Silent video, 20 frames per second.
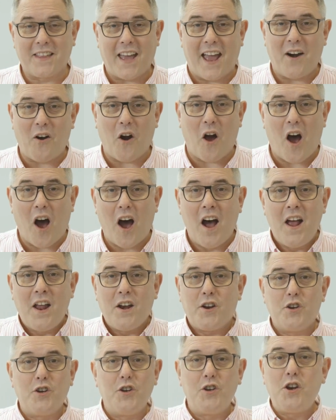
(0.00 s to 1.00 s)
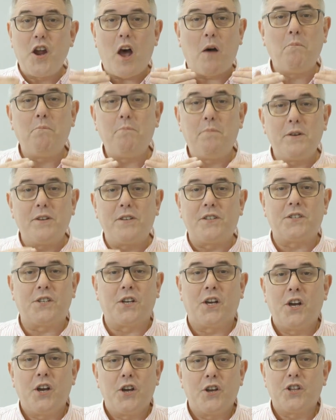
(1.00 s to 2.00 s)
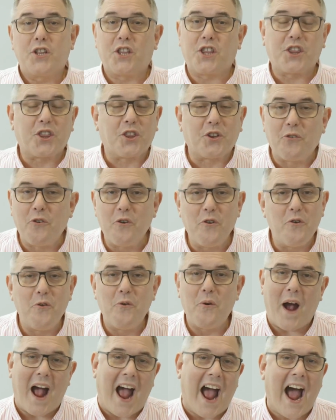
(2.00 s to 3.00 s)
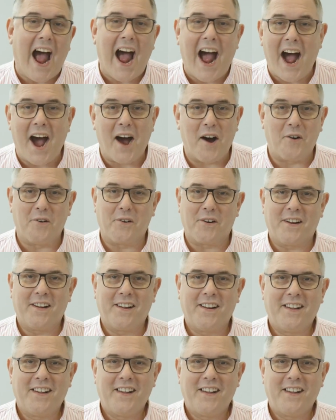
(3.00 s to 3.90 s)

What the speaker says: There are numbers throughout.